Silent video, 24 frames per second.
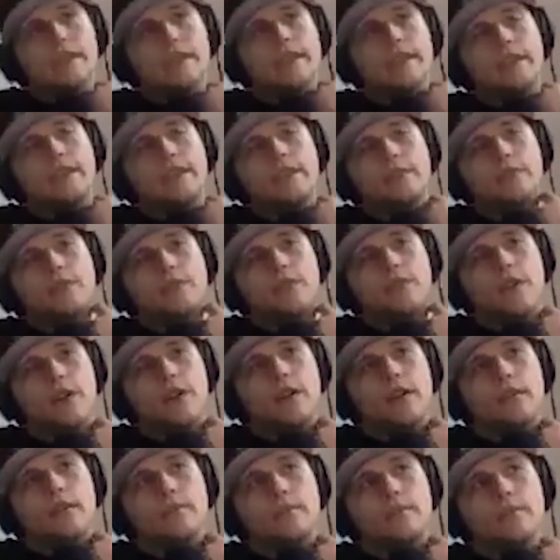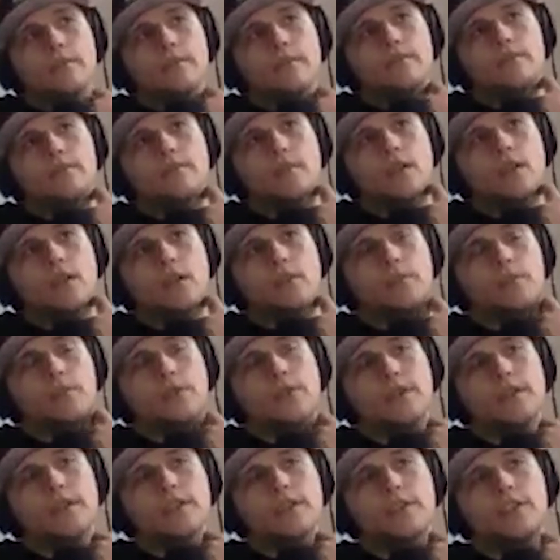at it from a
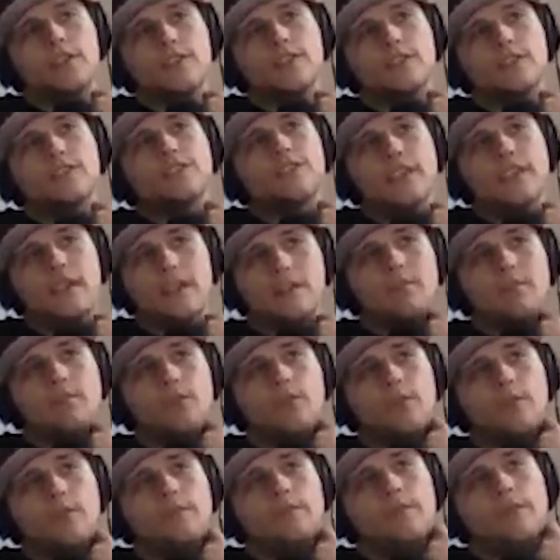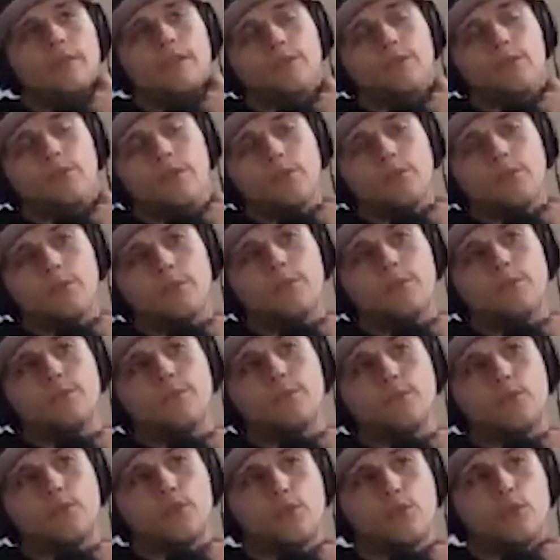production standpoint, because we were
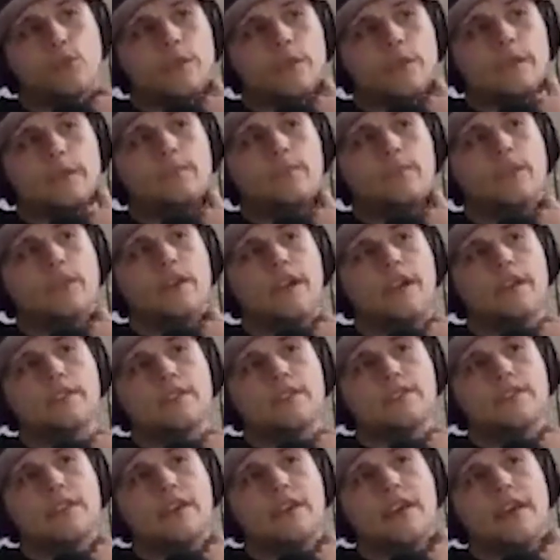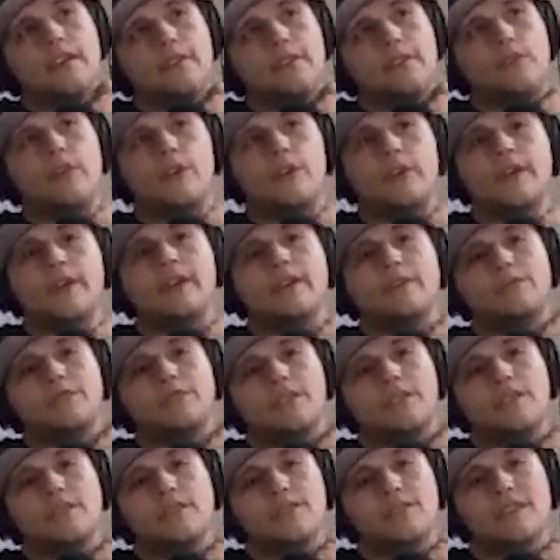pretty blessed to have Wareham
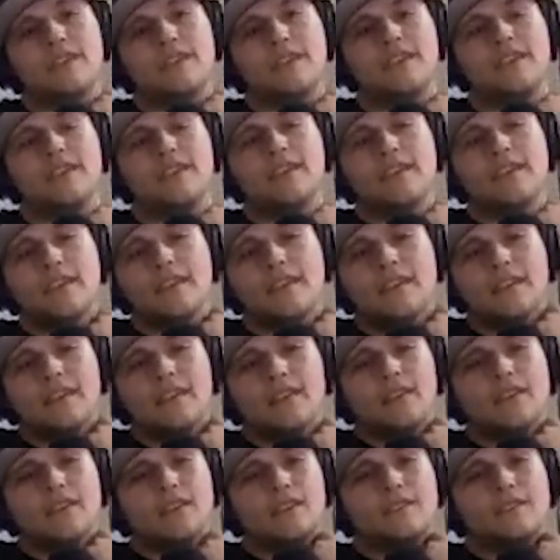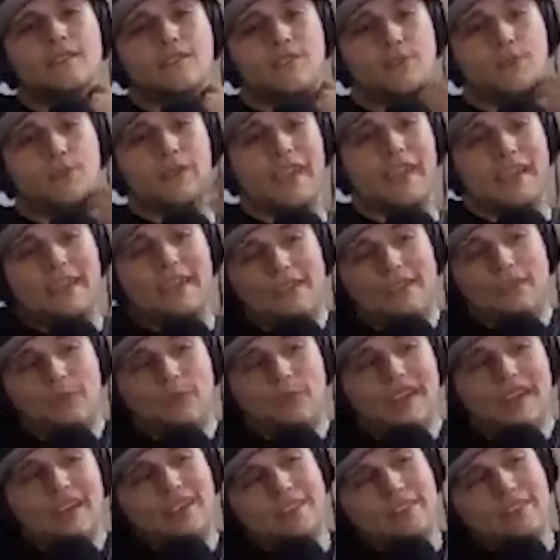TV, so we
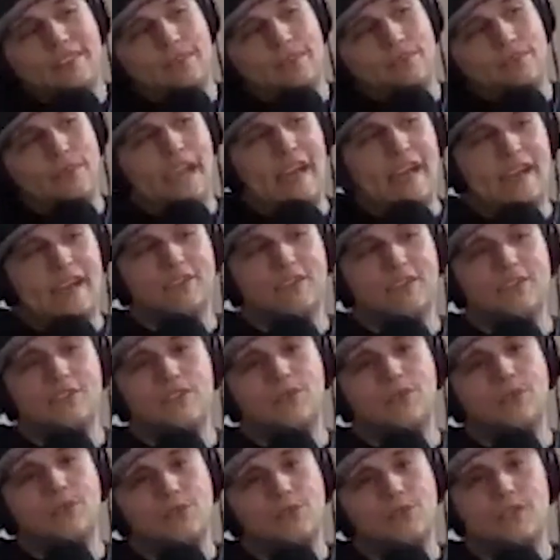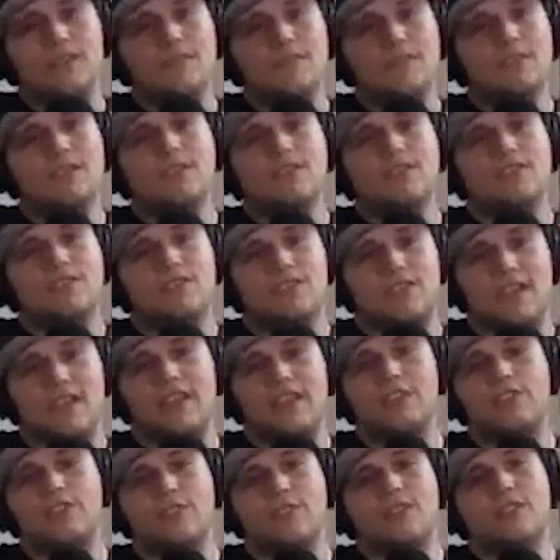had access to a TV
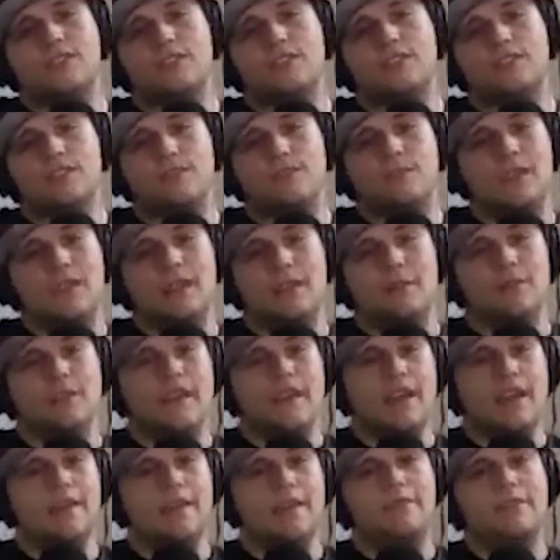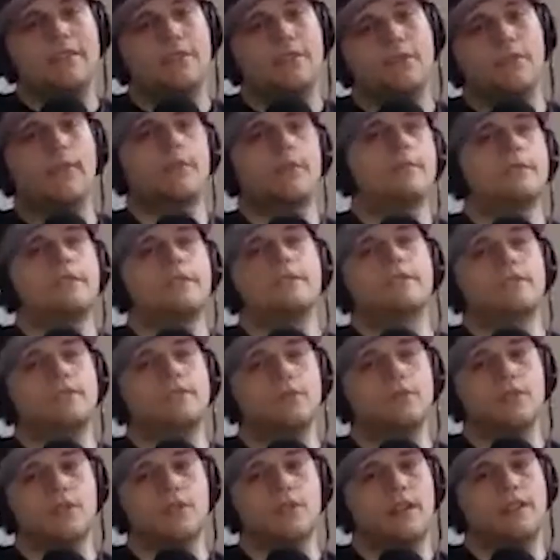station to be able to have the equipment to
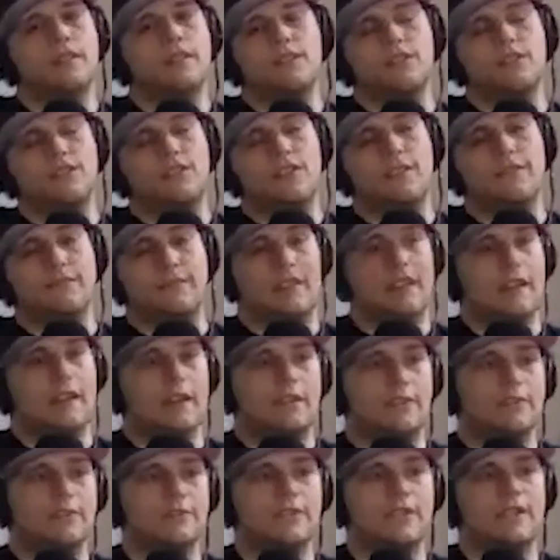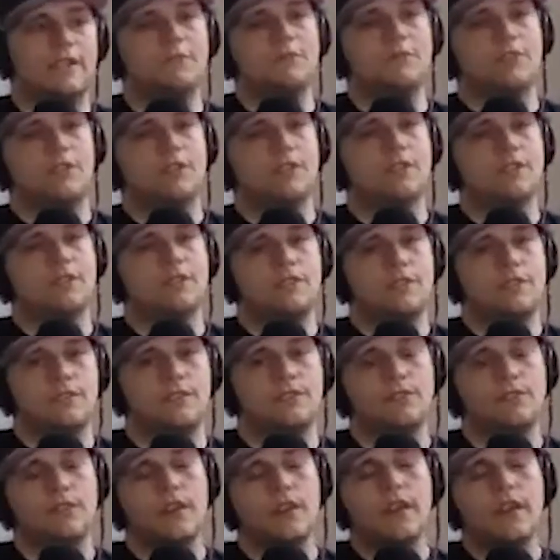do a lot of the stuff that other teams couldn't
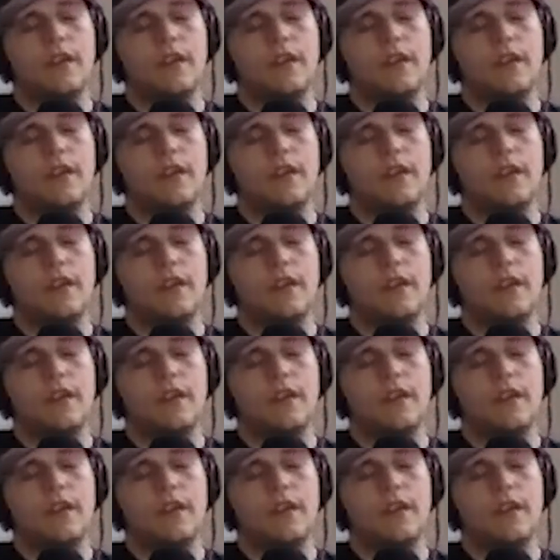do.